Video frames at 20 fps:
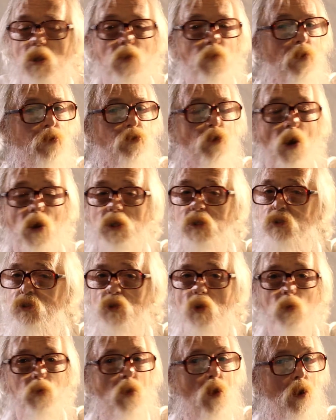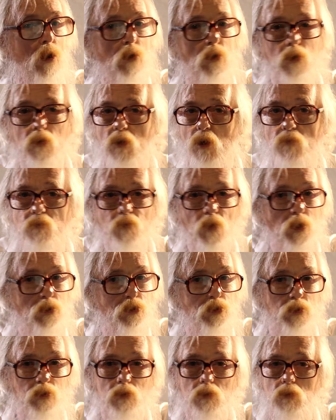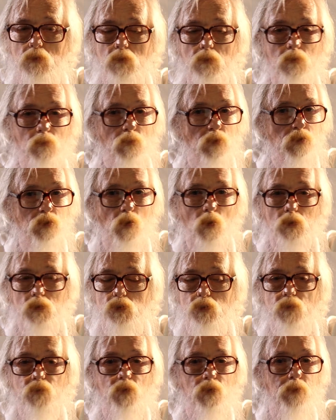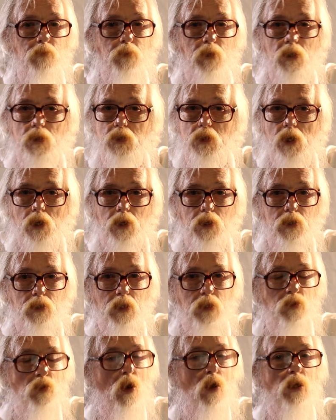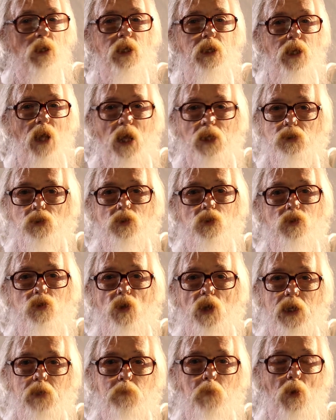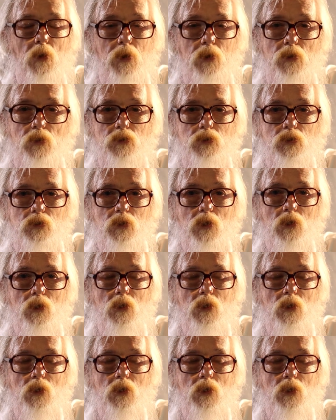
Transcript: the dog is no longer a functional soldier for the military. The dog cannot just trade partners.